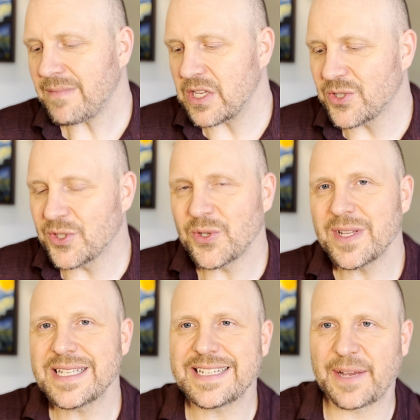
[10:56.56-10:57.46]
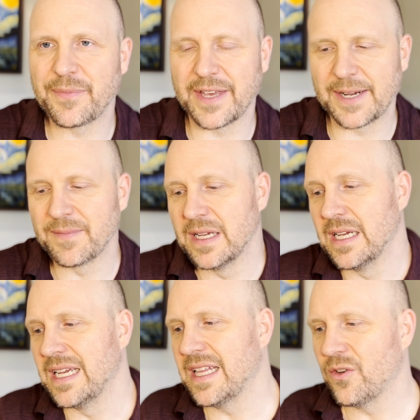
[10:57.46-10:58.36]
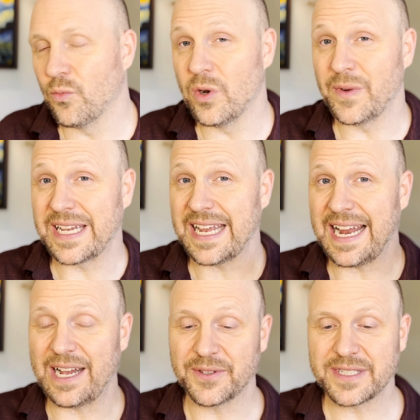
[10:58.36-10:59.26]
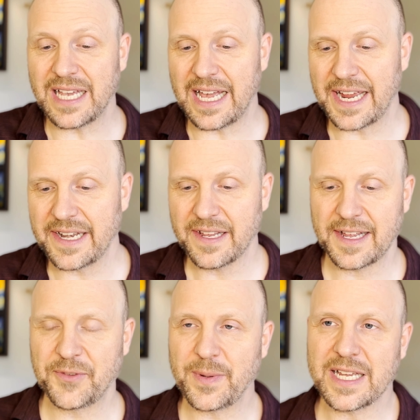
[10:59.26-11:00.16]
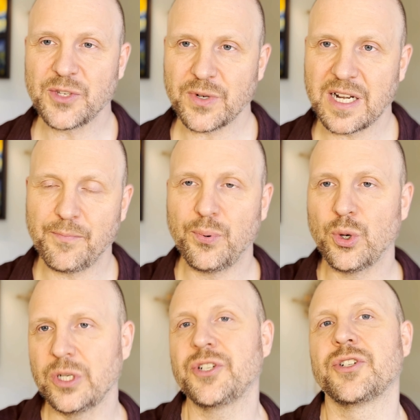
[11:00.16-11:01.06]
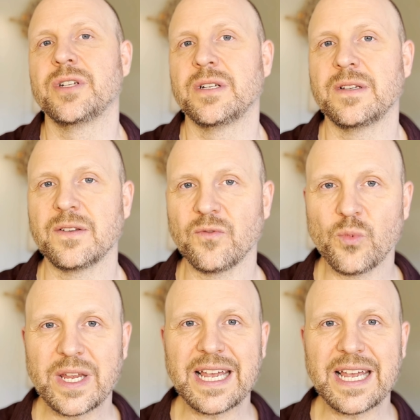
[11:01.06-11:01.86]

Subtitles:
So it's sort of the same thing. When we get outside, it's because we're going to push, we